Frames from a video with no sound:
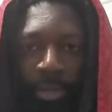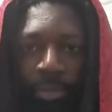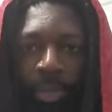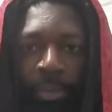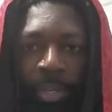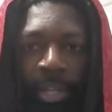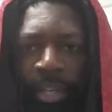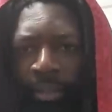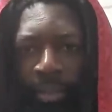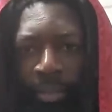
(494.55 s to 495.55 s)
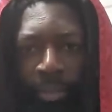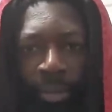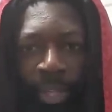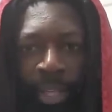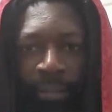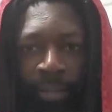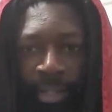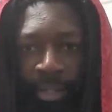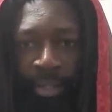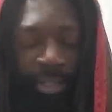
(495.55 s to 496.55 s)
swimming like you want to be a Navy SEAL and